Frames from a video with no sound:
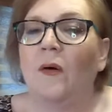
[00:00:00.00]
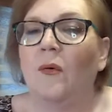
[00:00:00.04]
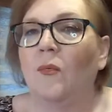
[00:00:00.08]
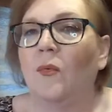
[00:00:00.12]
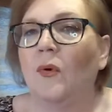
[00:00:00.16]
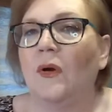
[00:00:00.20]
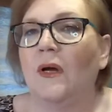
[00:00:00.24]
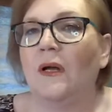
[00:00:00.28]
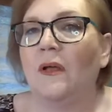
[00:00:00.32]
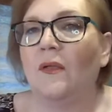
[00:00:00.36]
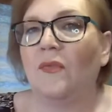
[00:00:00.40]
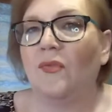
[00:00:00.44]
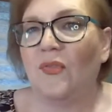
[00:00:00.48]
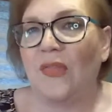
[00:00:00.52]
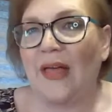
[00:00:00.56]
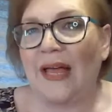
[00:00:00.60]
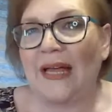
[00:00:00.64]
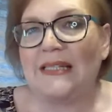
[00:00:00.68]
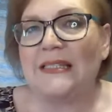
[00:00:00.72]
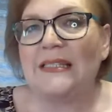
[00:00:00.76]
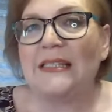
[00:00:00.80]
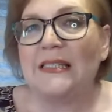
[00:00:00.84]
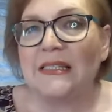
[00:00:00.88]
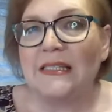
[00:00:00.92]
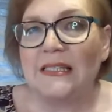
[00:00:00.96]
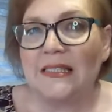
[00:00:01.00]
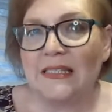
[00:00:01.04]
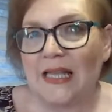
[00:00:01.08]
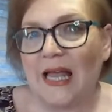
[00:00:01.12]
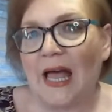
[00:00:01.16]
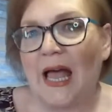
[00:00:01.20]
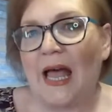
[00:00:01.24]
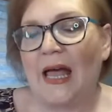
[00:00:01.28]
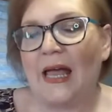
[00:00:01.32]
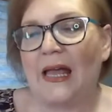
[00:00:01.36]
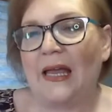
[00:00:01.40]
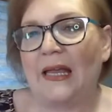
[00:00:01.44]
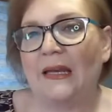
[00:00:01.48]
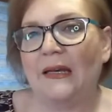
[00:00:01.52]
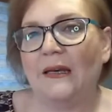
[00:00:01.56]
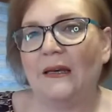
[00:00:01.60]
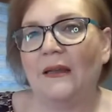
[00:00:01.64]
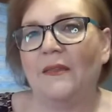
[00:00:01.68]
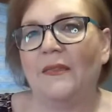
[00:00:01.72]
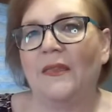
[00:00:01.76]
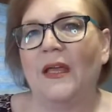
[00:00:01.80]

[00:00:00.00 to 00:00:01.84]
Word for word: Well, that's a sign